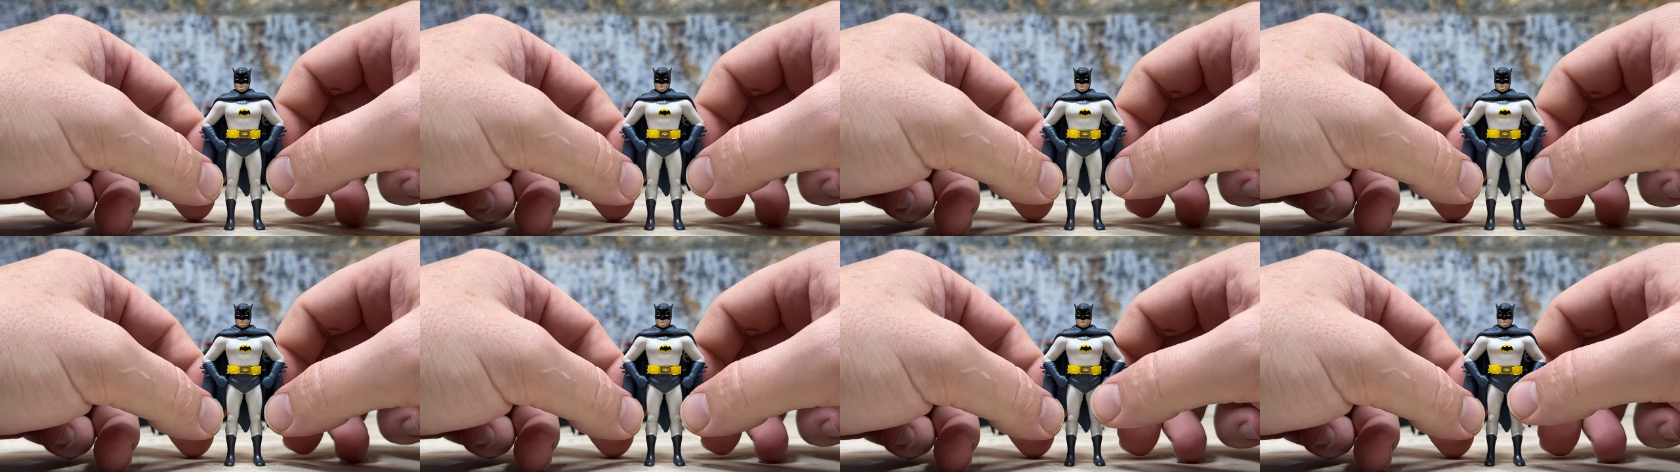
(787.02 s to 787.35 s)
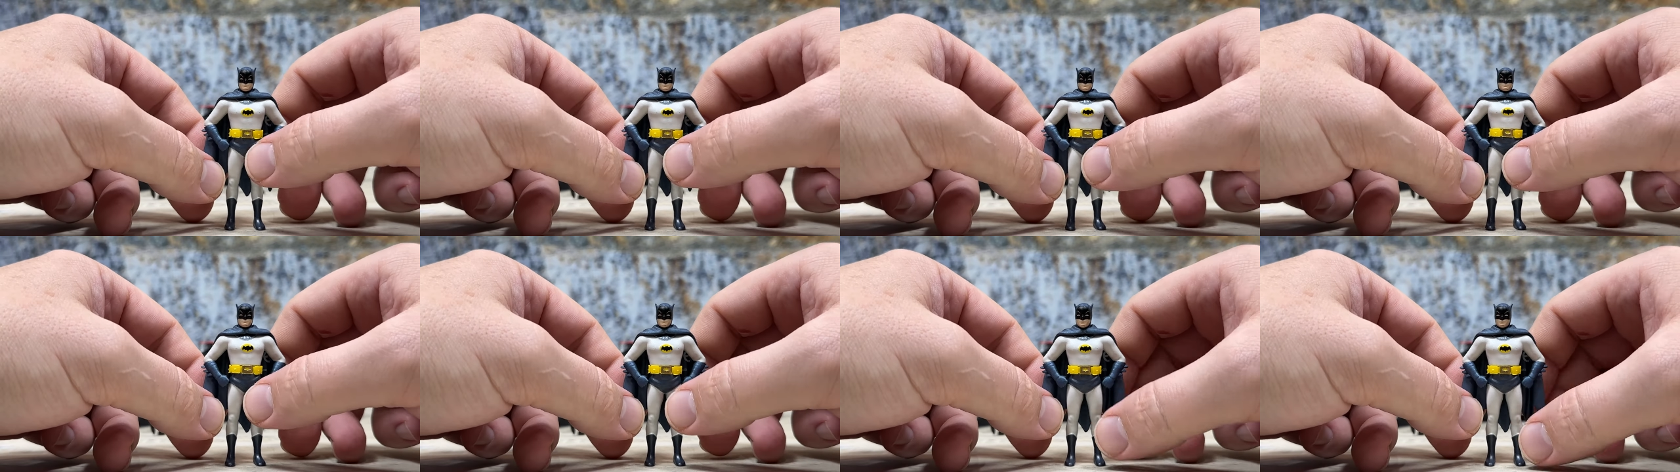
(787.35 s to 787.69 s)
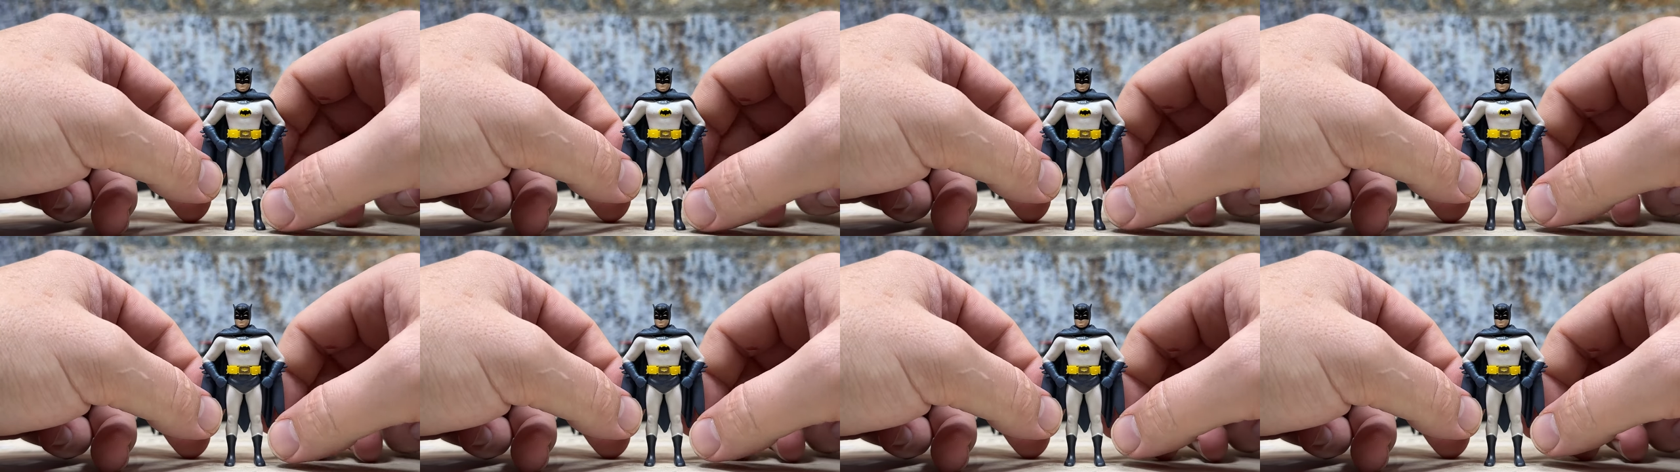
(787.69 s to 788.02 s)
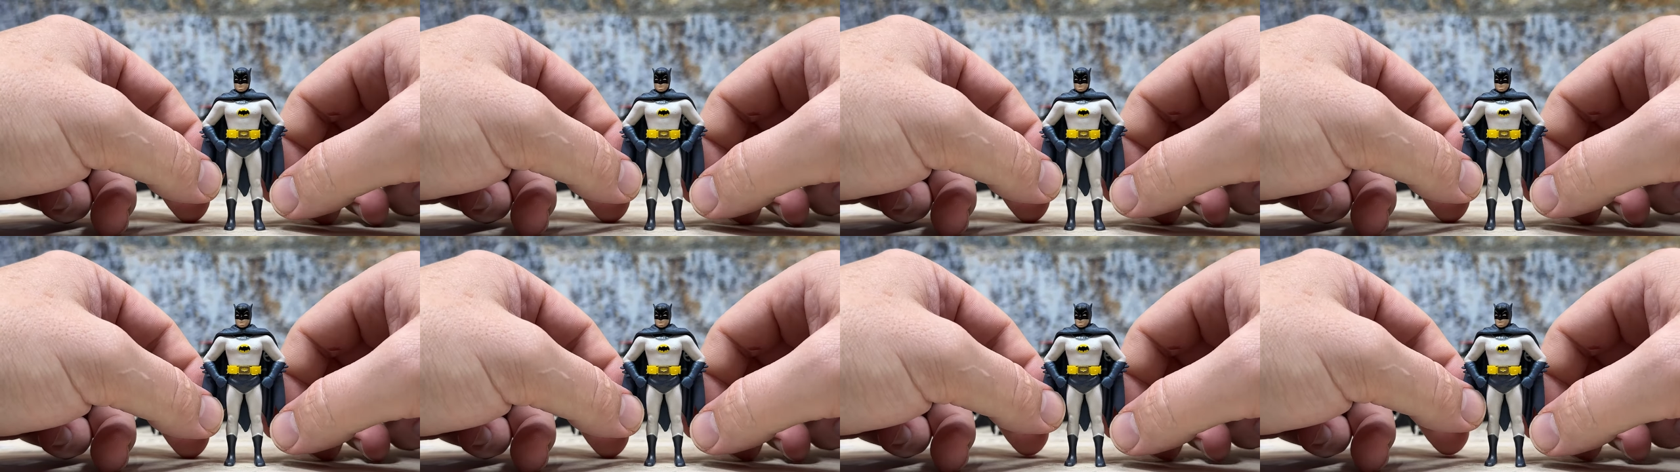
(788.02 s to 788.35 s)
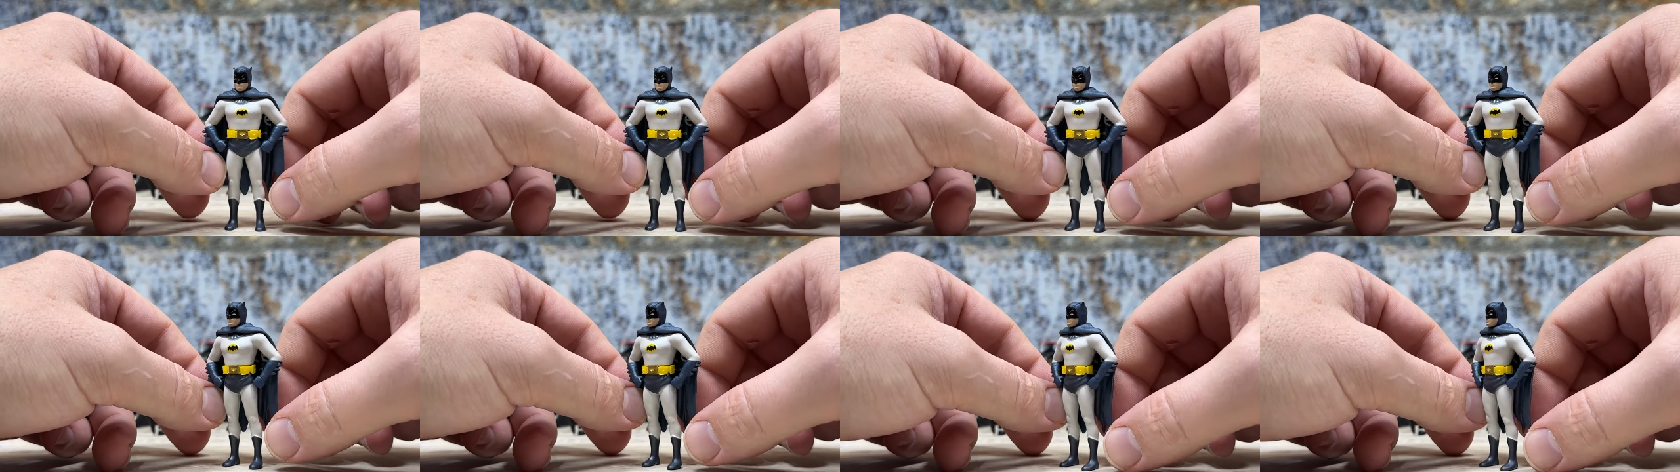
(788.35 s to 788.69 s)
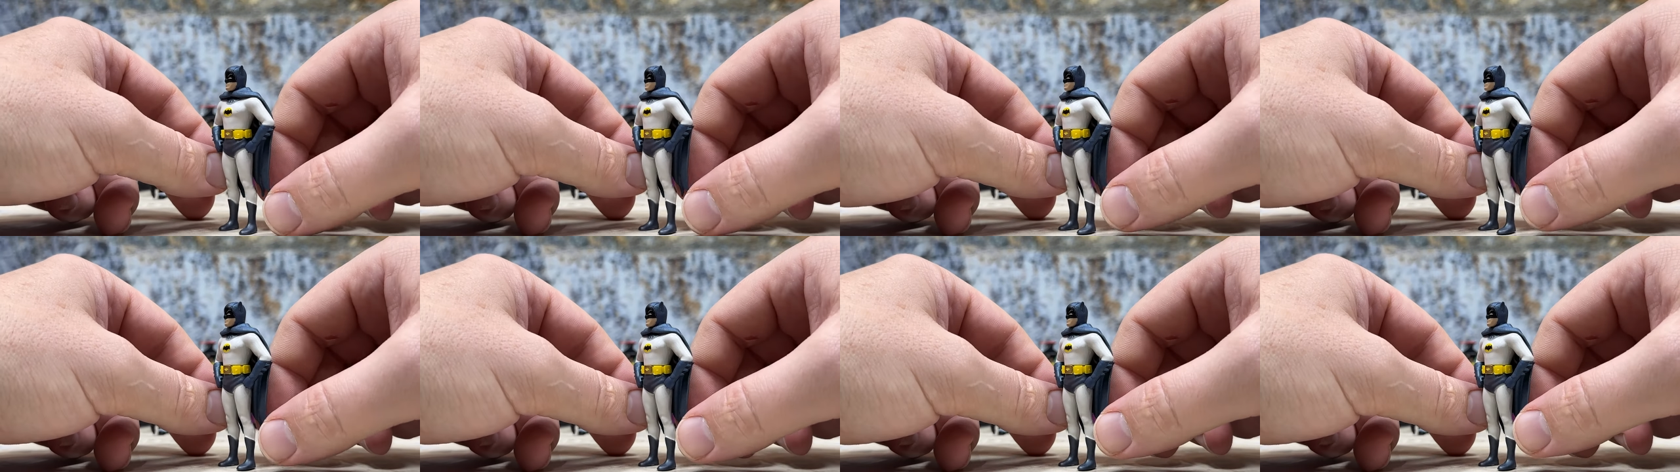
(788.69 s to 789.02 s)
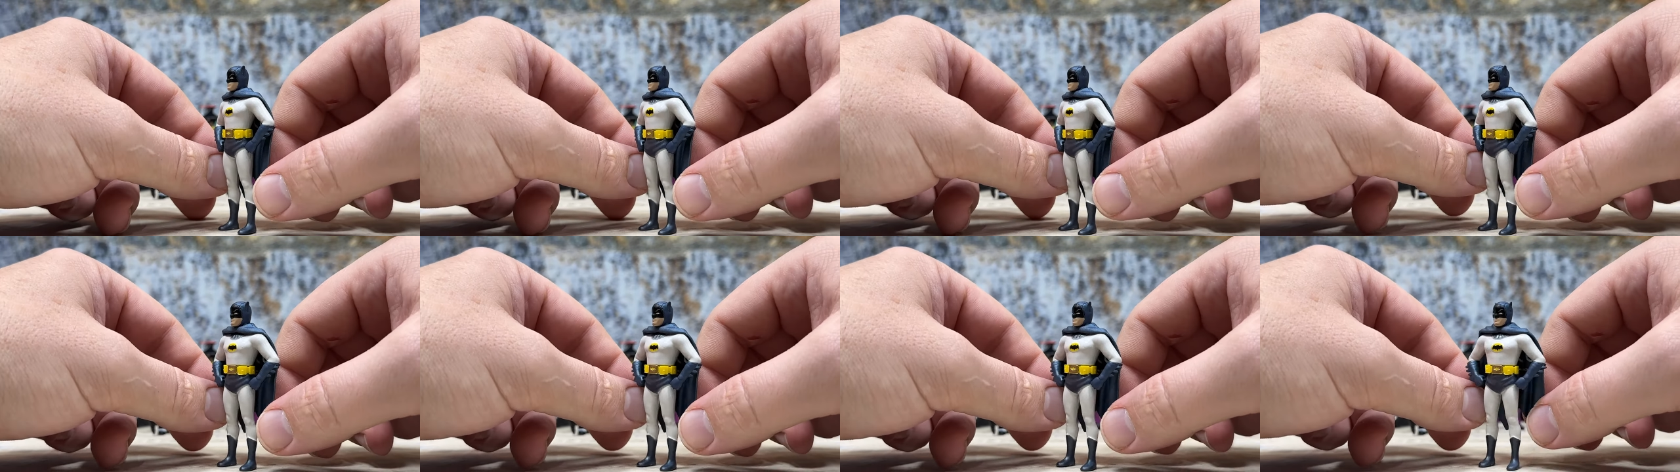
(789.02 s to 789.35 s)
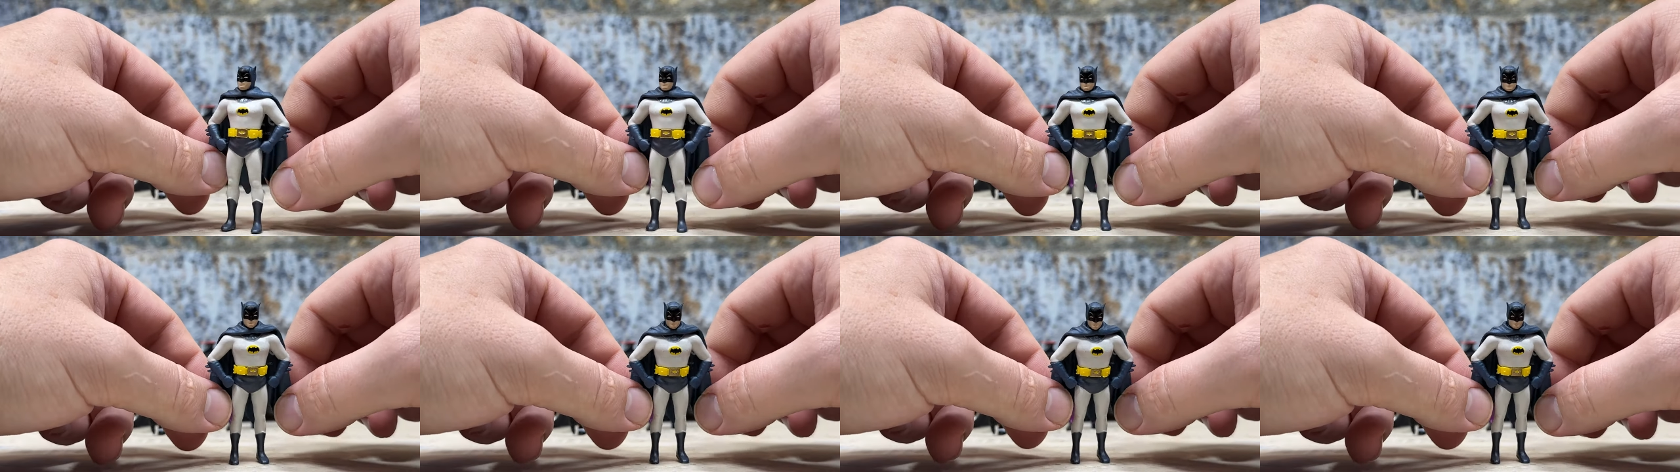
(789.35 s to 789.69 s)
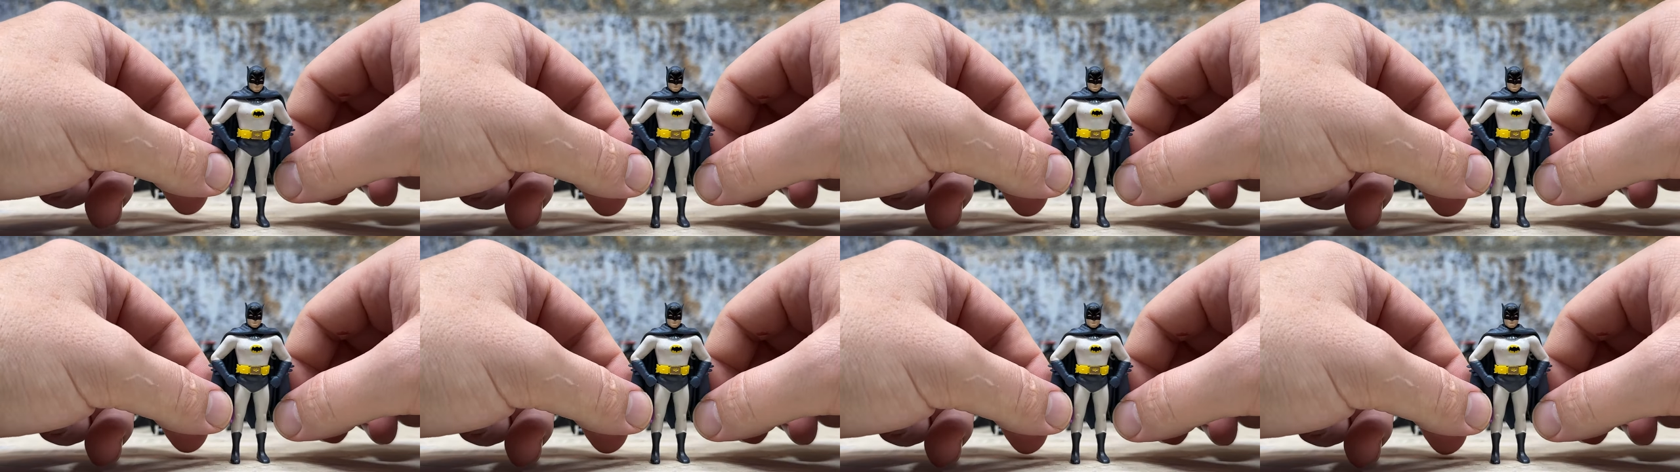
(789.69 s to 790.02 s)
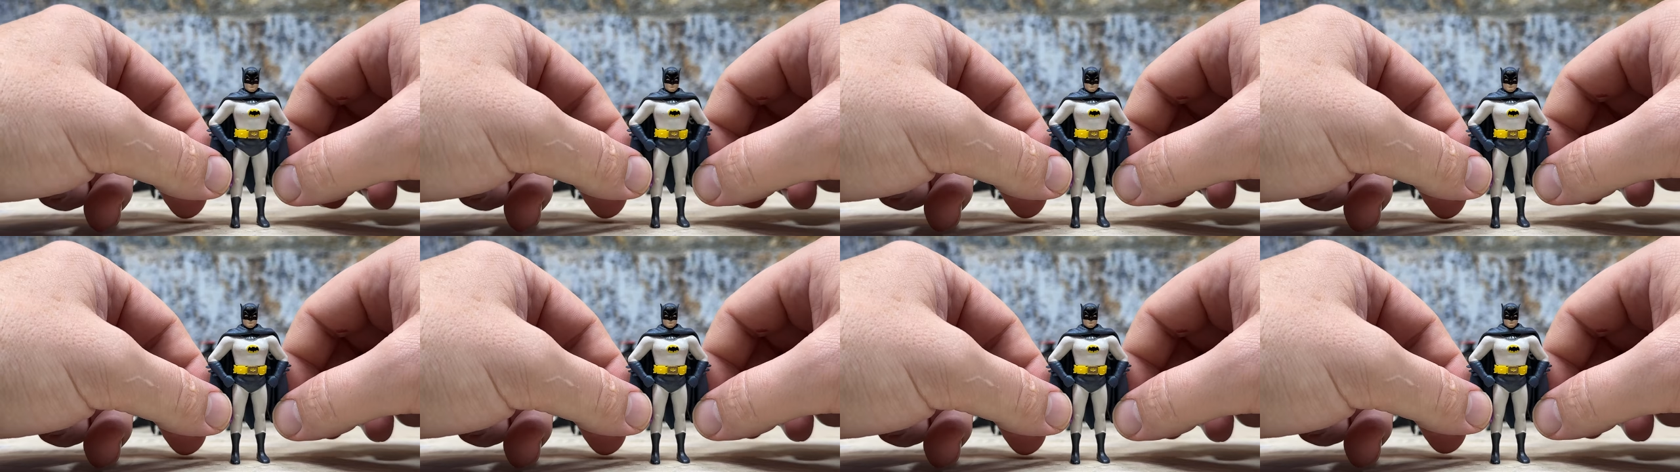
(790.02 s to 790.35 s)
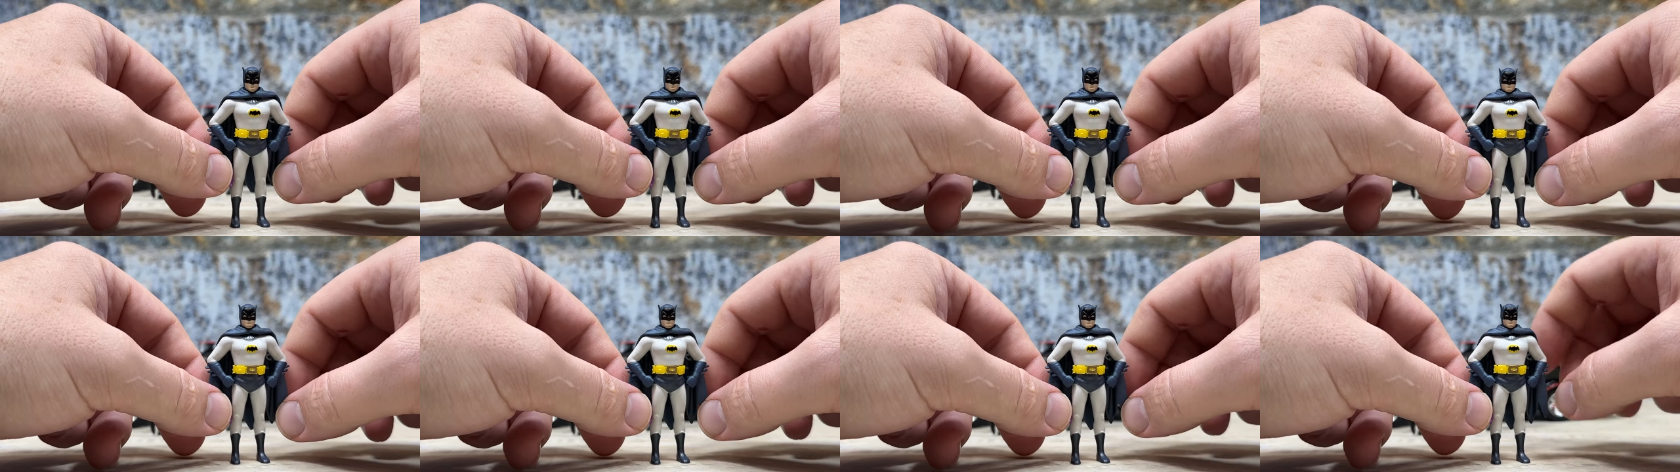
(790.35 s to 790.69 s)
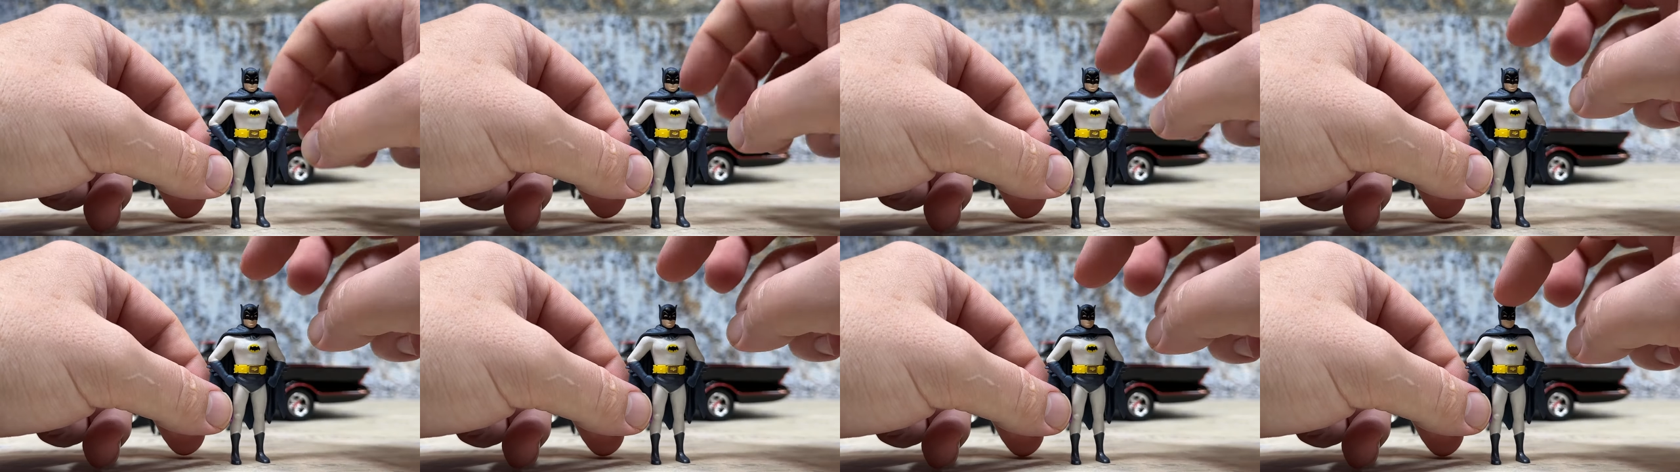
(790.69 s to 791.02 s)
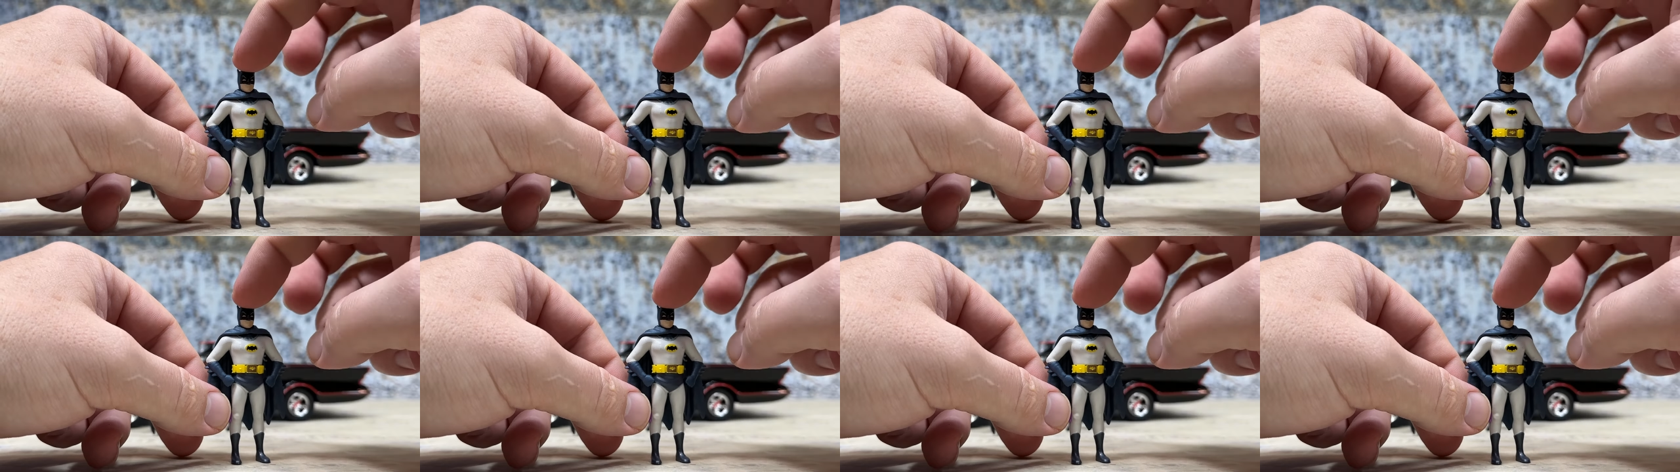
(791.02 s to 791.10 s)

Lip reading: (no speaker visible)